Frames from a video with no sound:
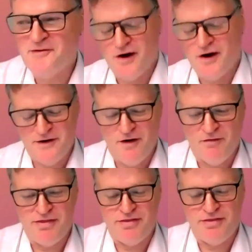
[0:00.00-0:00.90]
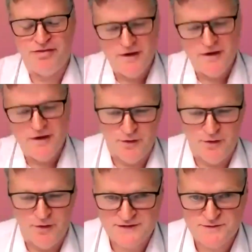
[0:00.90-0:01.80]
on the third point you
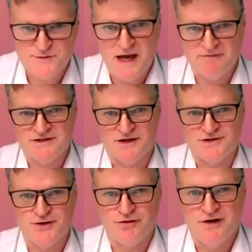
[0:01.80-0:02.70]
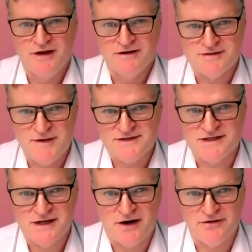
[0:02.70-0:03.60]
raised, which we haven't touched on,
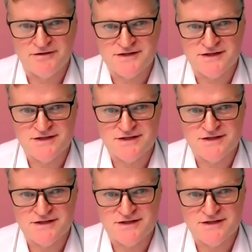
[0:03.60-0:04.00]
domestic currencies.